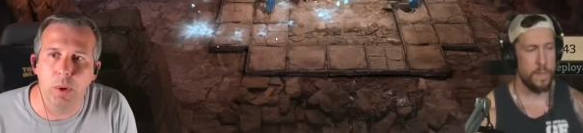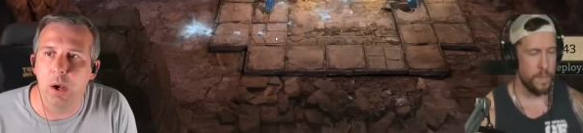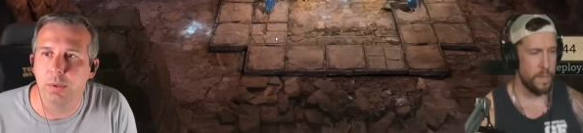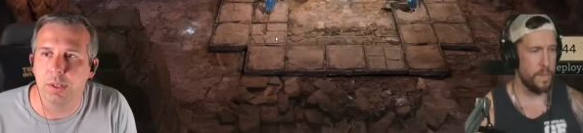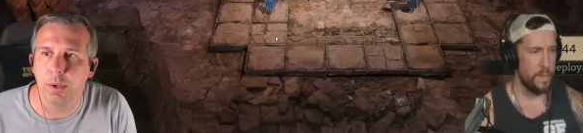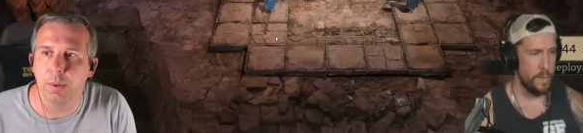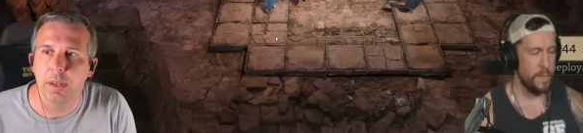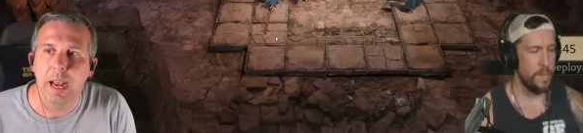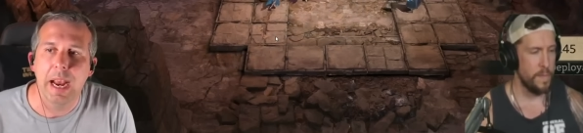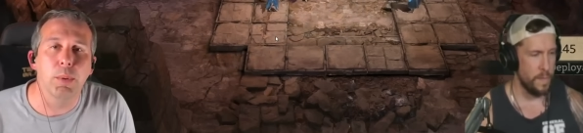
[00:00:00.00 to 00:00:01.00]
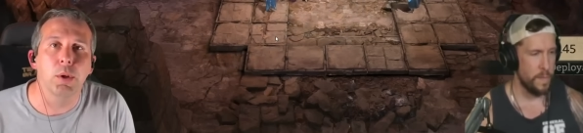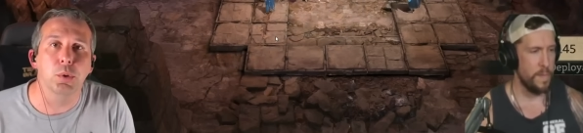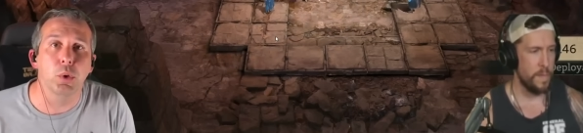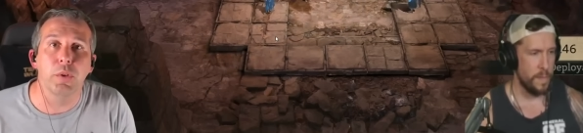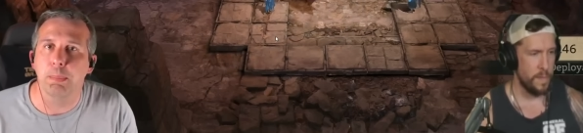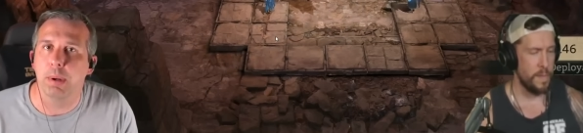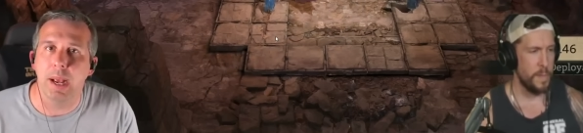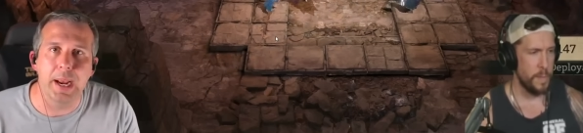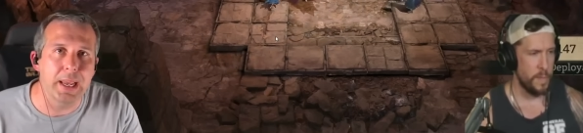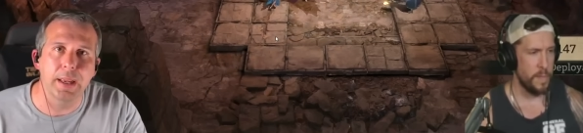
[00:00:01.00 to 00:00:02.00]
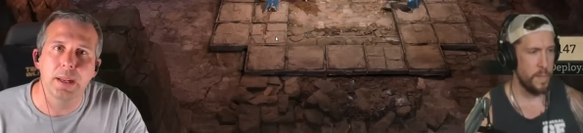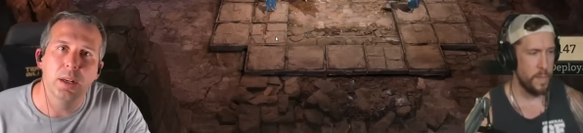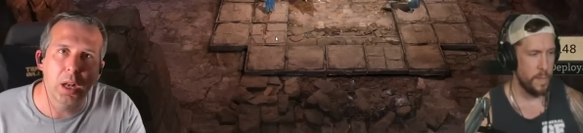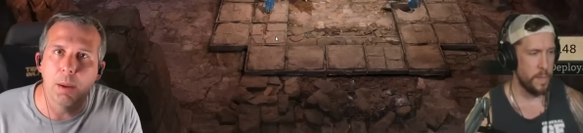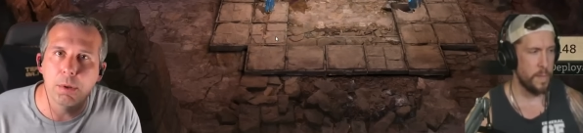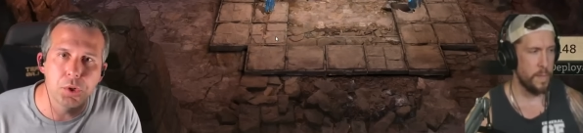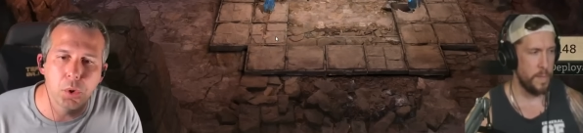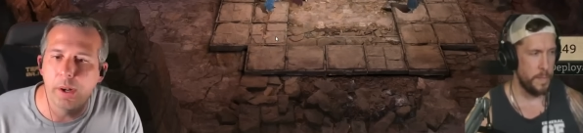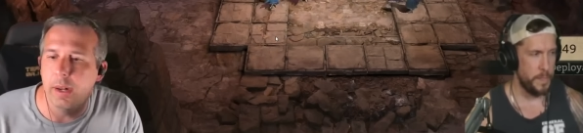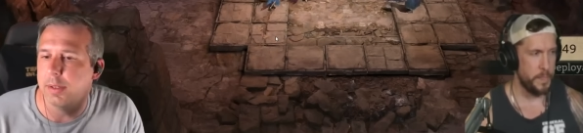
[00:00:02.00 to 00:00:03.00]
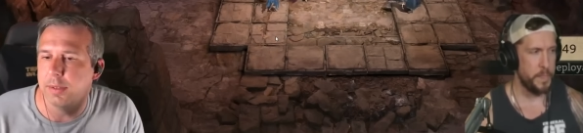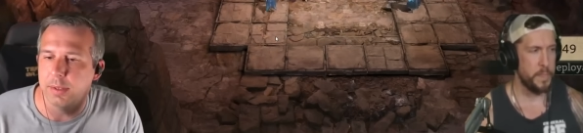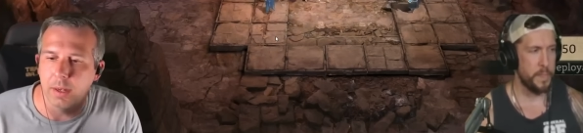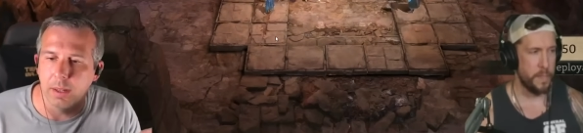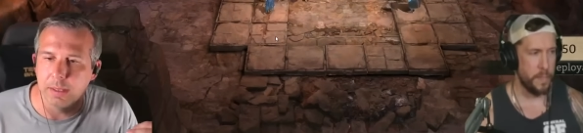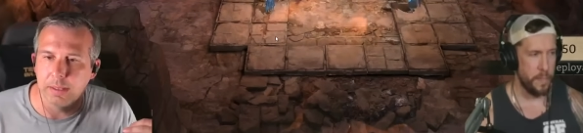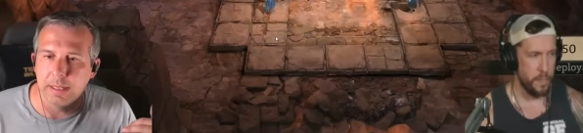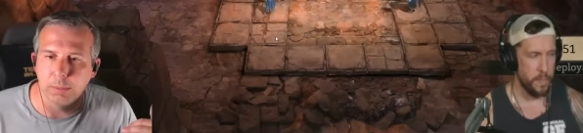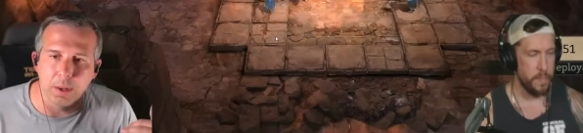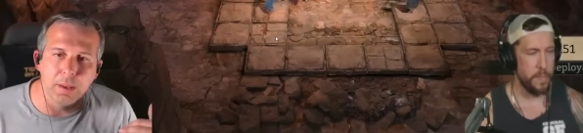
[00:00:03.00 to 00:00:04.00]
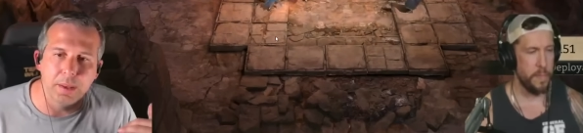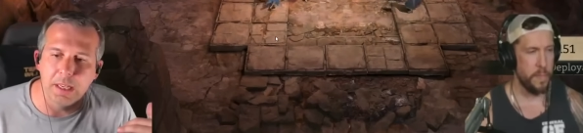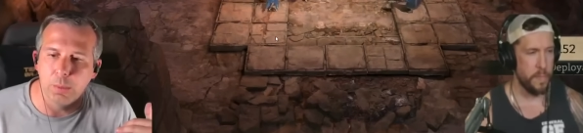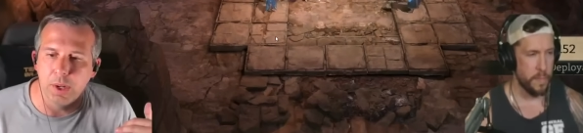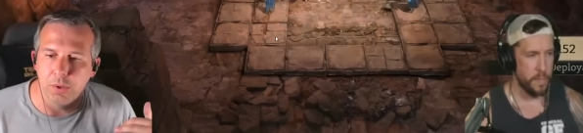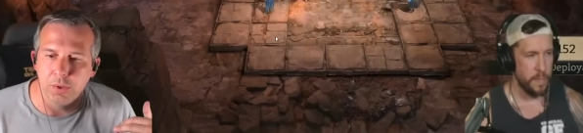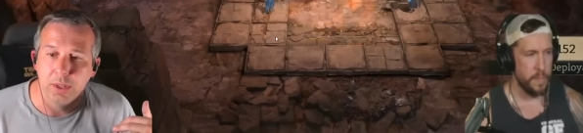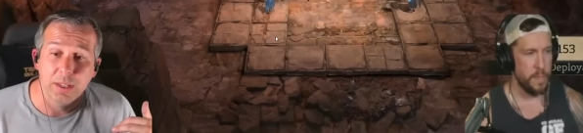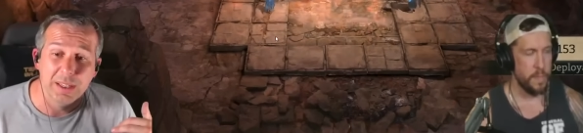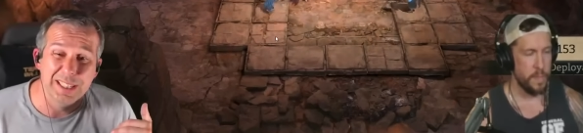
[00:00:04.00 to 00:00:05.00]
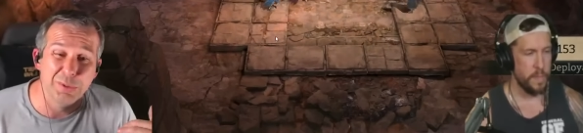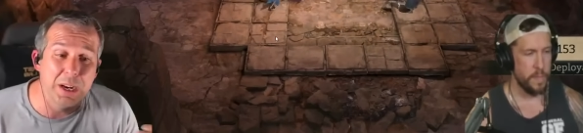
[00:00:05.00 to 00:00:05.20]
Speaker 1: as well. So anyone who's already playing it, come and join us. You know, that's one of the things which has